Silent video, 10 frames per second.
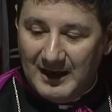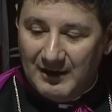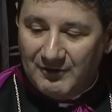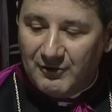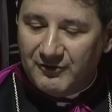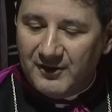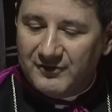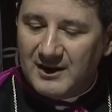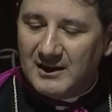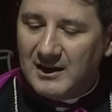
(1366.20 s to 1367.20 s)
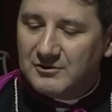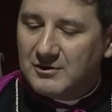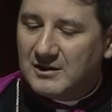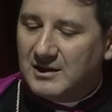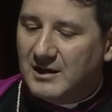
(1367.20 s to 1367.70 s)
For
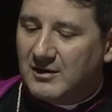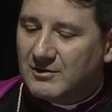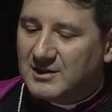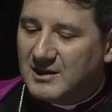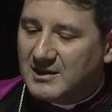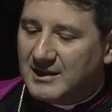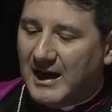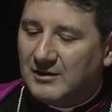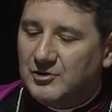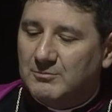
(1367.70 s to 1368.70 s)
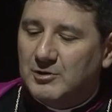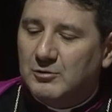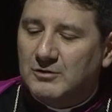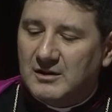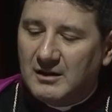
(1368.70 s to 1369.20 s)
1,500 years, this
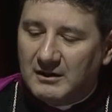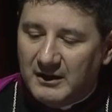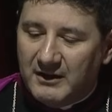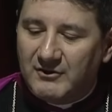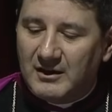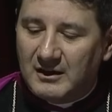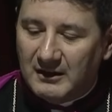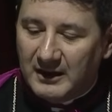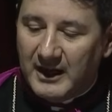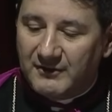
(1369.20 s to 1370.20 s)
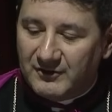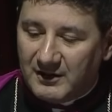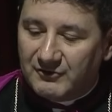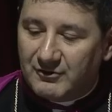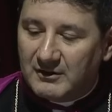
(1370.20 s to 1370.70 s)
attribute to living life
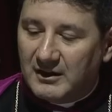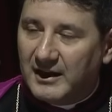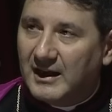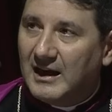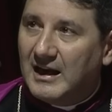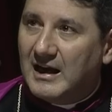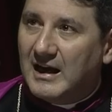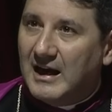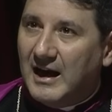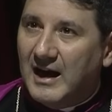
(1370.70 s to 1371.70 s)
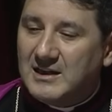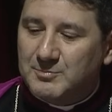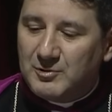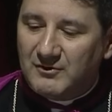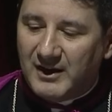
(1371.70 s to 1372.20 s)
differently has
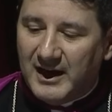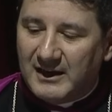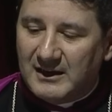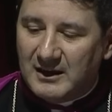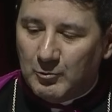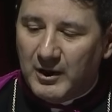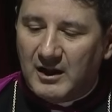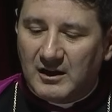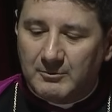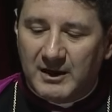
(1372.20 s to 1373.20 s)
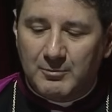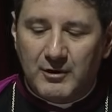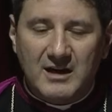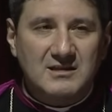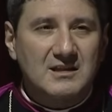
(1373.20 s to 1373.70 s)
provided a welcoming
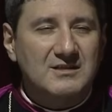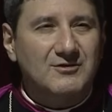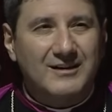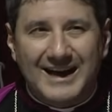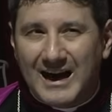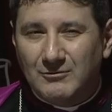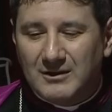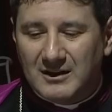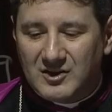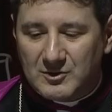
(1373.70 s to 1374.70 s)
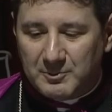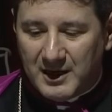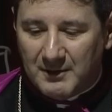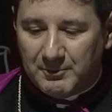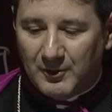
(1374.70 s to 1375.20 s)
presence for countless
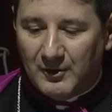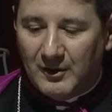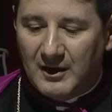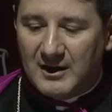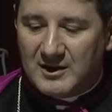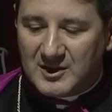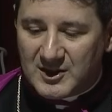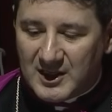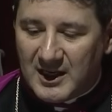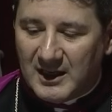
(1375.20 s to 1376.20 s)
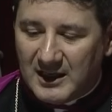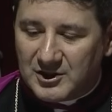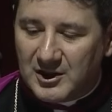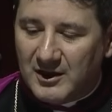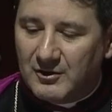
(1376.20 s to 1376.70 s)
people, seeing
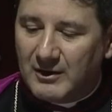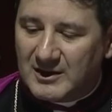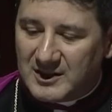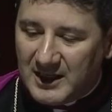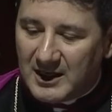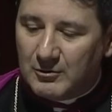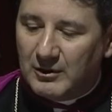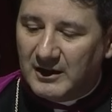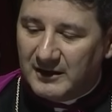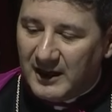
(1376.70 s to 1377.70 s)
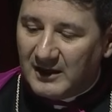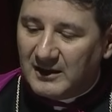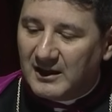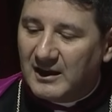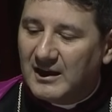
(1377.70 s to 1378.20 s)
each other as equal in
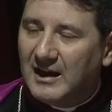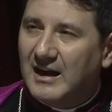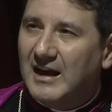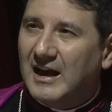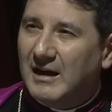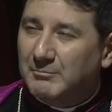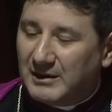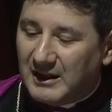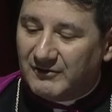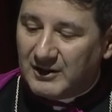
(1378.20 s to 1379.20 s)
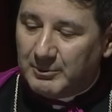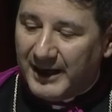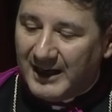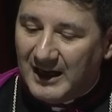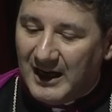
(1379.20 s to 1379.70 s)
dignity and beloved
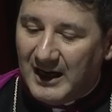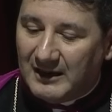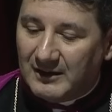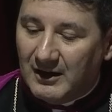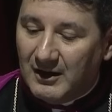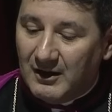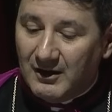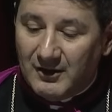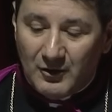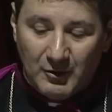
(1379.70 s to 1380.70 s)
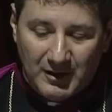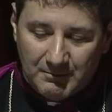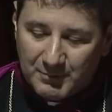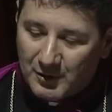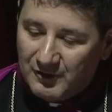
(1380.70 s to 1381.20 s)
by God, though
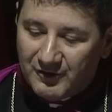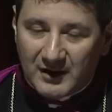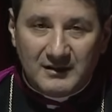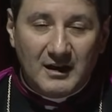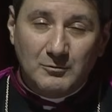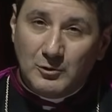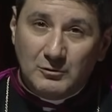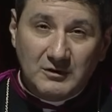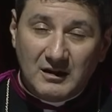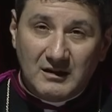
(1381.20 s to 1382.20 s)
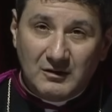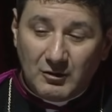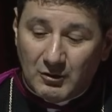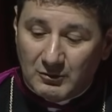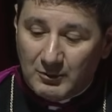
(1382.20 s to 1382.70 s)
imperfect and wounded in
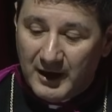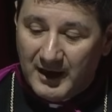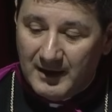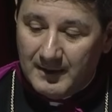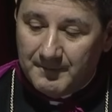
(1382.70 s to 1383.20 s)
their own way.